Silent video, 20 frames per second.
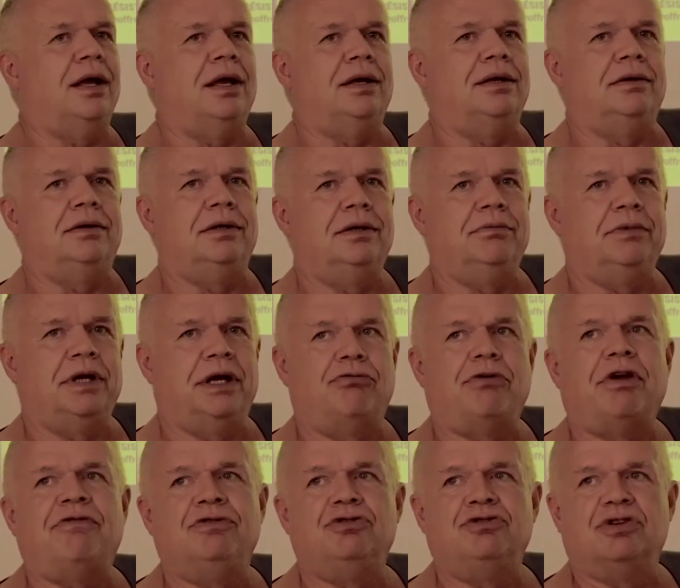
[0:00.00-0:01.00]
a
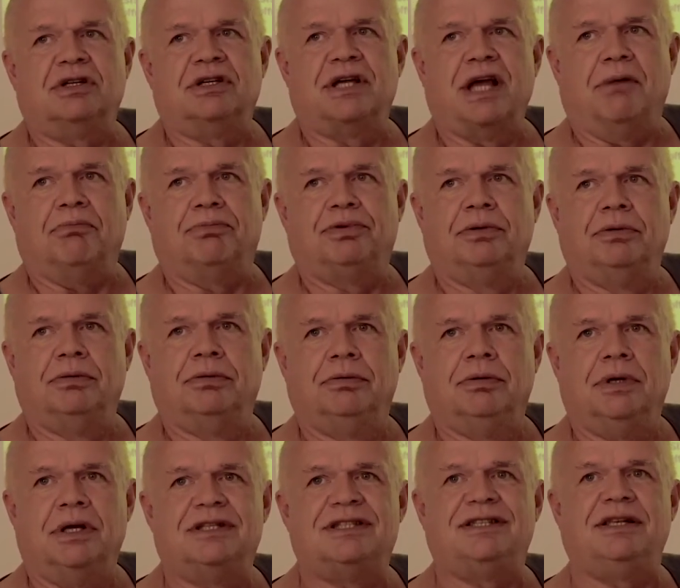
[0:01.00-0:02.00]
refugee camp.
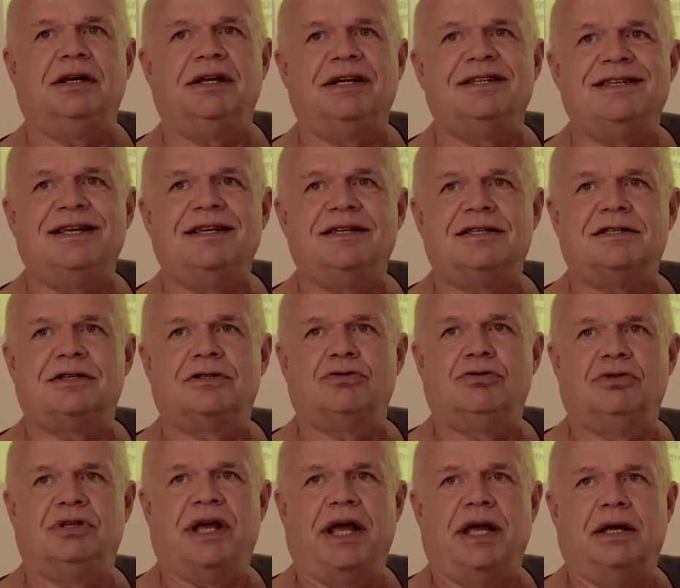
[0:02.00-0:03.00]
It still exists
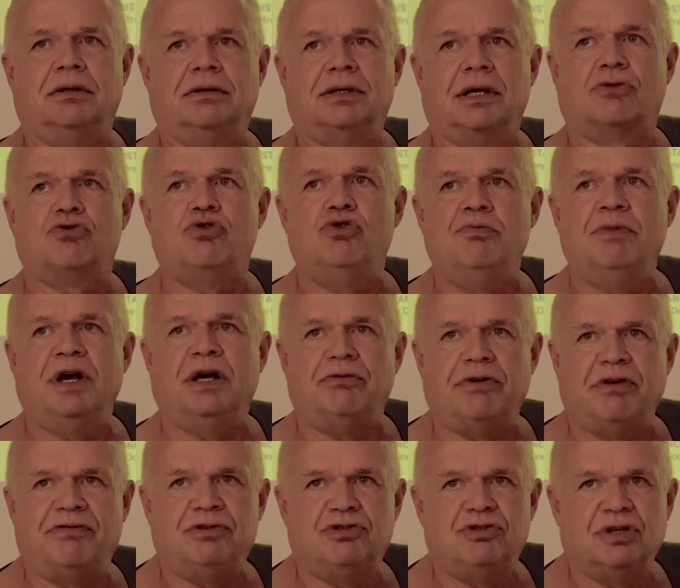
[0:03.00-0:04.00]
today, Kakuma
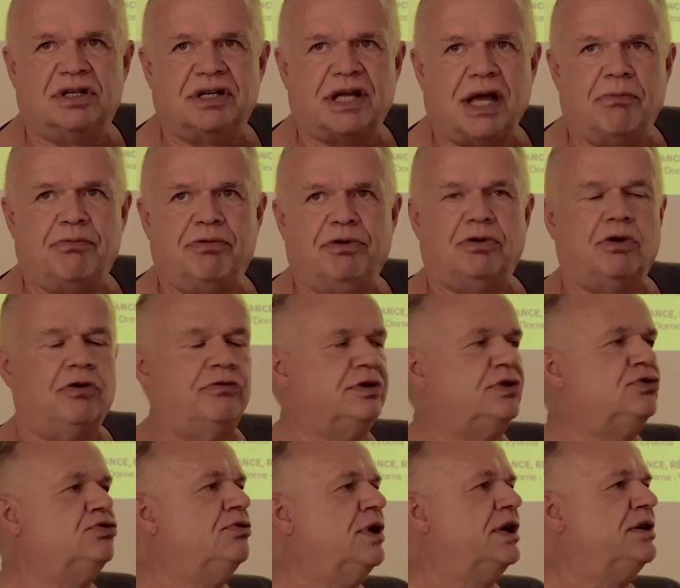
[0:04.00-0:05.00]
refugee camp with over
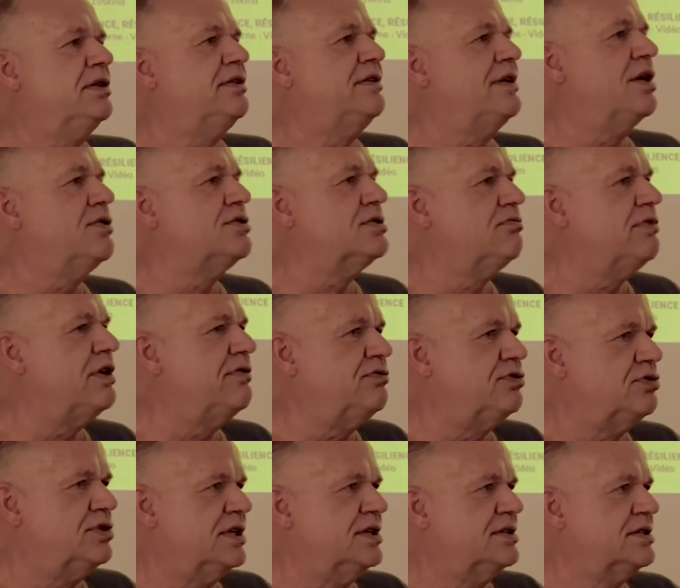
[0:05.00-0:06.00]
200,000
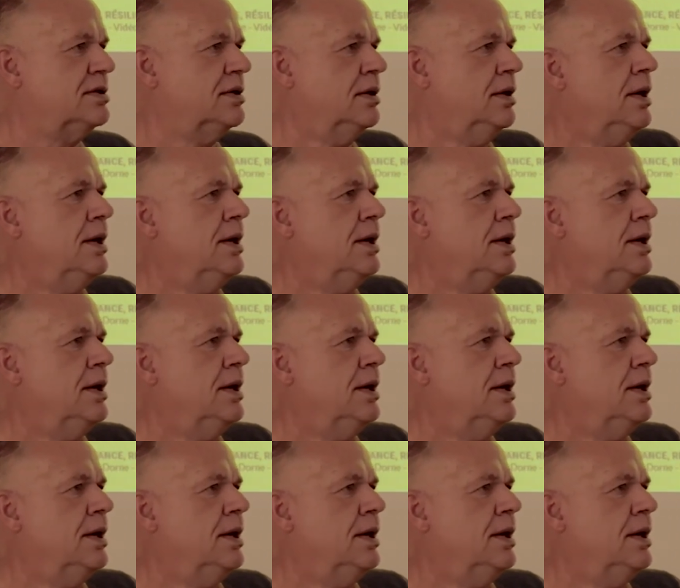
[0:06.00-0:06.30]
refugees.